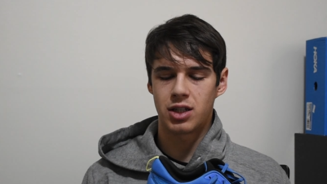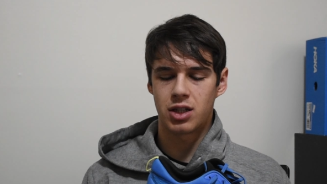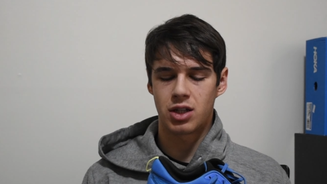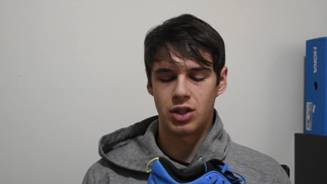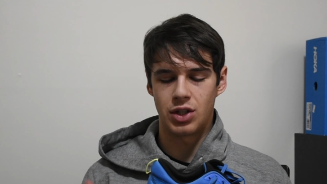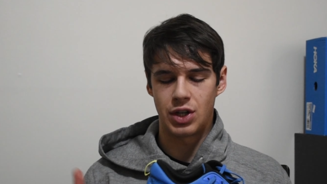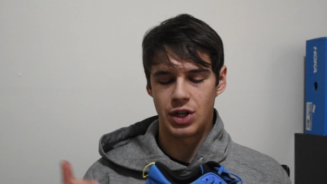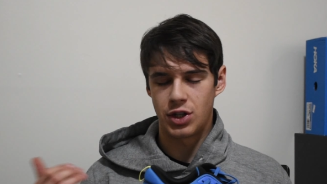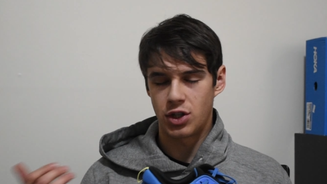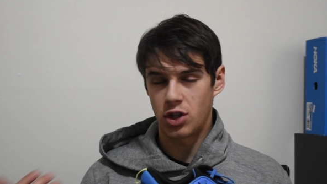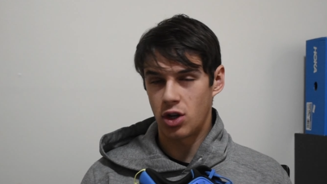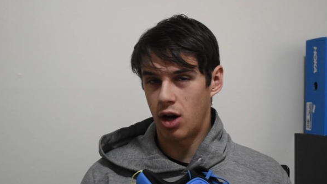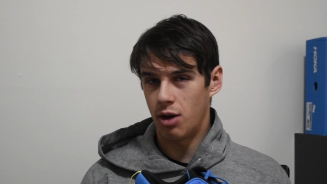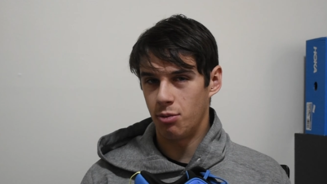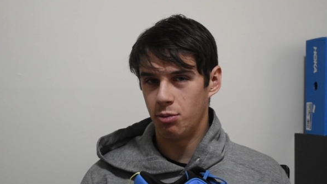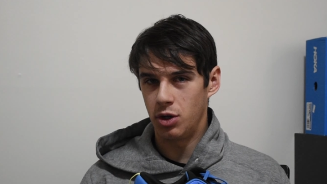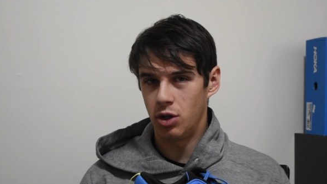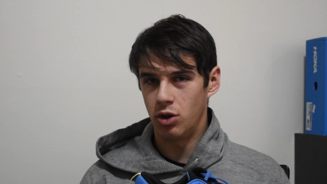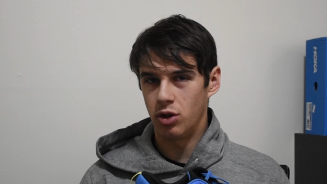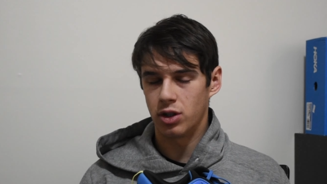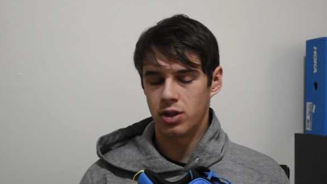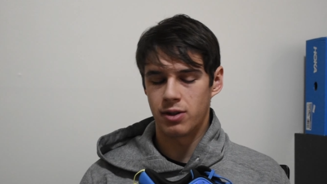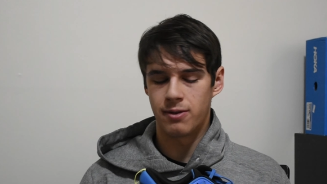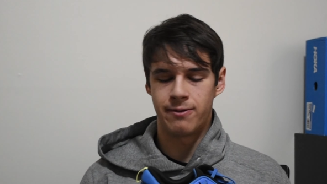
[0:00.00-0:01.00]
because I stopped
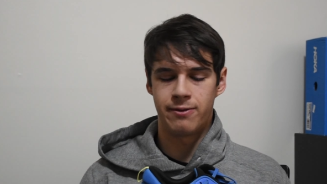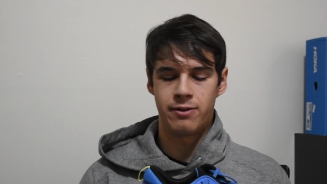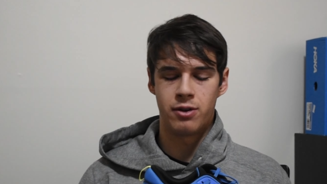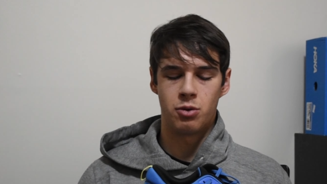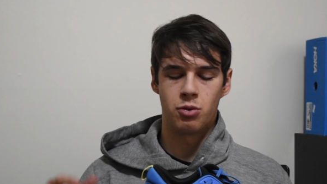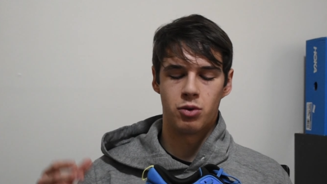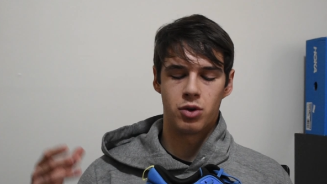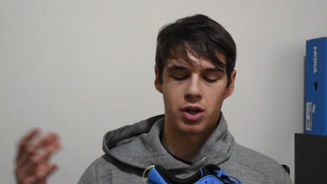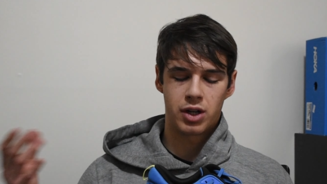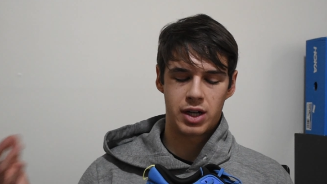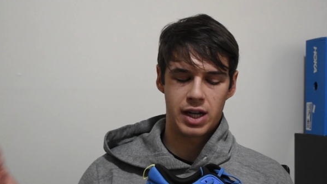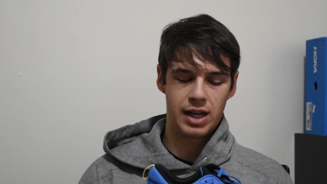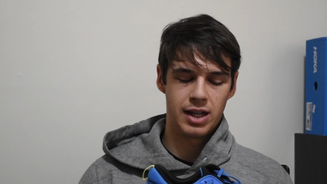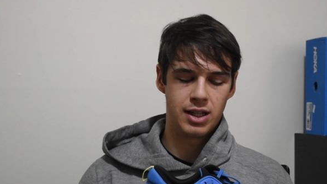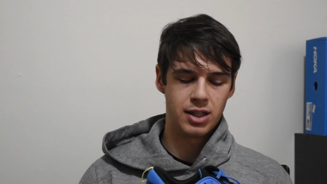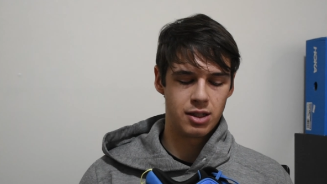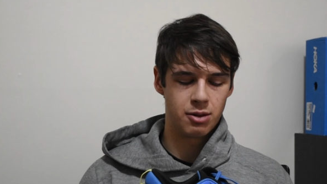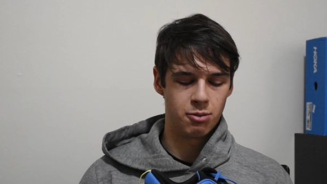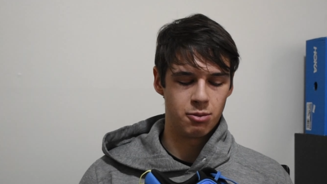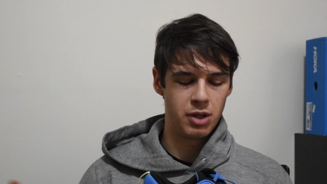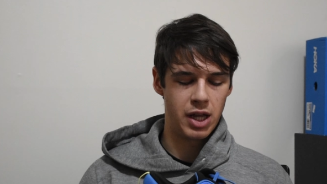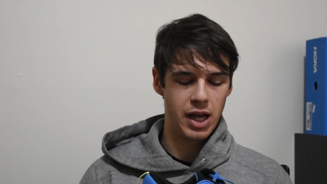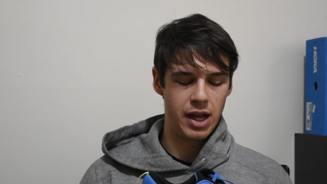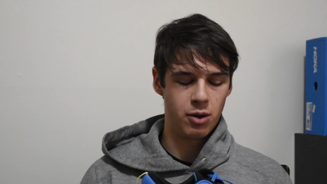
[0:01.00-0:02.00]
doing some footwork and
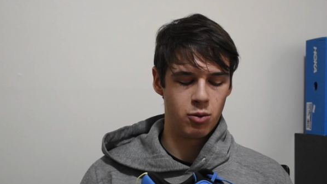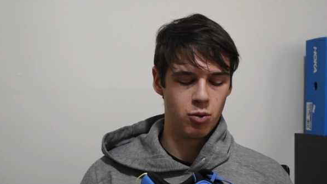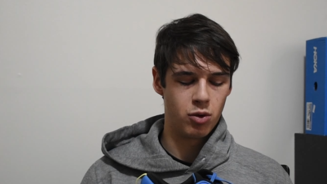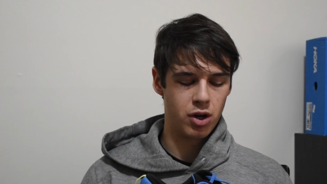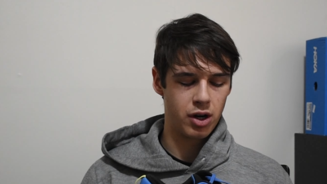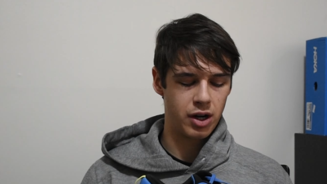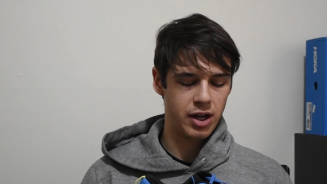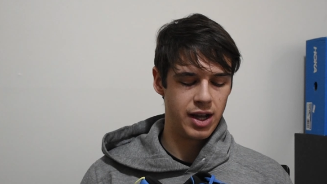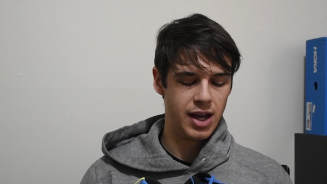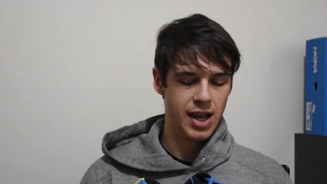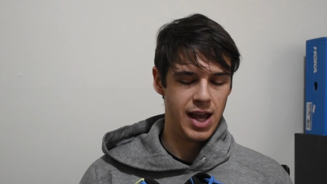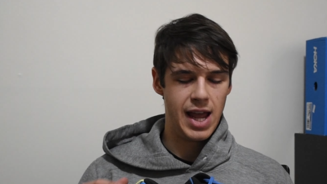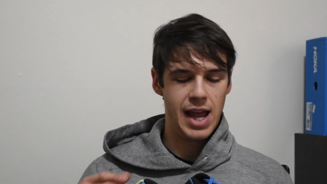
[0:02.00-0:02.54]
some leg work,